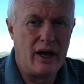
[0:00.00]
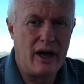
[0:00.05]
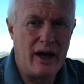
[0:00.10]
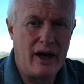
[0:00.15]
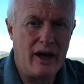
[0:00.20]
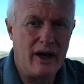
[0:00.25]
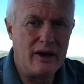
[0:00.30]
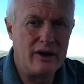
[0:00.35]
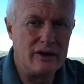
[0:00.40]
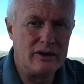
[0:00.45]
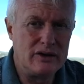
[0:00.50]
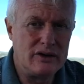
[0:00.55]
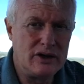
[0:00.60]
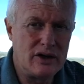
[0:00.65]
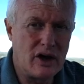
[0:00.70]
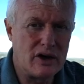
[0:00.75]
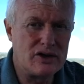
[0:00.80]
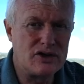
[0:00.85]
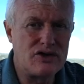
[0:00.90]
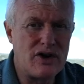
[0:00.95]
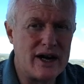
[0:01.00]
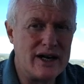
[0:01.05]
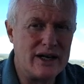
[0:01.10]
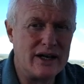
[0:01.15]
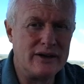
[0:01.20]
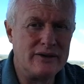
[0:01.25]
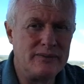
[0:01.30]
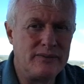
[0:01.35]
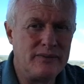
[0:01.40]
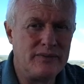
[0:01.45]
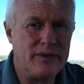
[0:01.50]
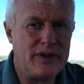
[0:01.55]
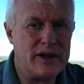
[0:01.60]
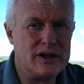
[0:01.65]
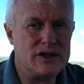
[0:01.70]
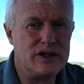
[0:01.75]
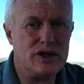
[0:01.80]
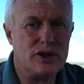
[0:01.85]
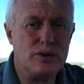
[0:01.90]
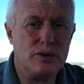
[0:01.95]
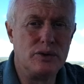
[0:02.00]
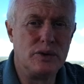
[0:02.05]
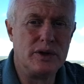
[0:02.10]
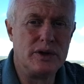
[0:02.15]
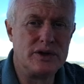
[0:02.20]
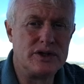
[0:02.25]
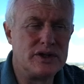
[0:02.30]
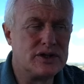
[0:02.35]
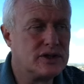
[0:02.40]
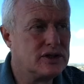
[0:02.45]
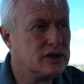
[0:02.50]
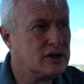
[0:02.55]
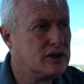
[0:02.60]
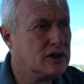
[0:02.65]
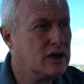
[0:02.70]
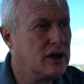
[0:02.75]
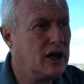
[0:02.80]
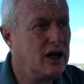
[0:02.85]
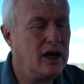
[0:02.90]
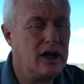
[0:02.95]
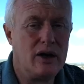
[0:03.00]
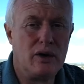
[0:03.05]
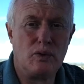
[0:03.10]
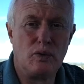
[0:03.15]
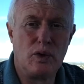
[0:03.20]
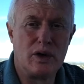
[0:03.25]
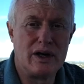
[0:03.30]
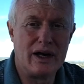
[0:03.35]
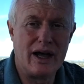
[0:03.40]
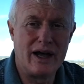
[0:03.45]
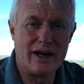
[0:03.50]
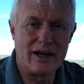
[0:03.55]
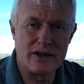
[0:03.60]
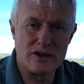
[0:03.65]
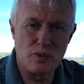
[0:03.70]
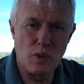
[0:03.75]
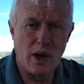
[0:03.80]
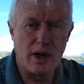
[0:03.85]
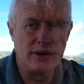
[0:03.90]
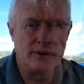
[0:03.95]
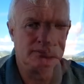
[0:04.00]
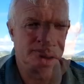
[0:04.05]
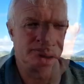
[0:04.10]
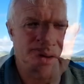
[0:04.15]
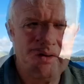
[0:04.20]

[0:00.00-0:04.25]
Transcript: uh, yacht training that you would uh, would like as well.